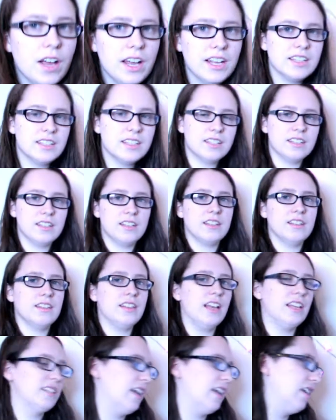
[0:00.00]
Right,
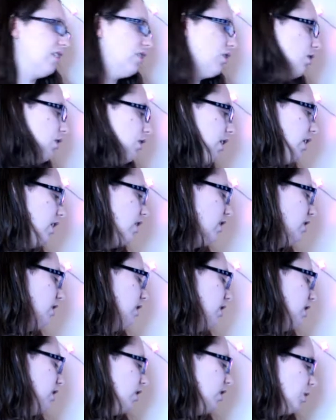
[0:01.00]
that's that sorted.
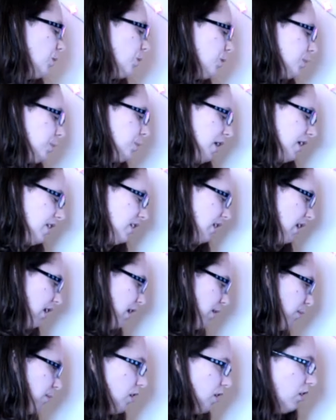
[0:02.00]
Almost
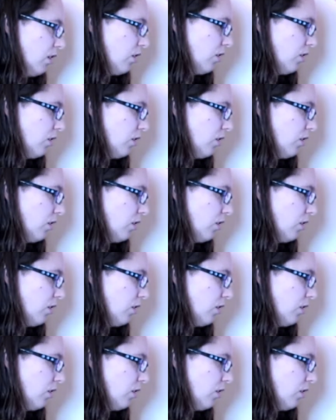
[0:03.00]
bedtime,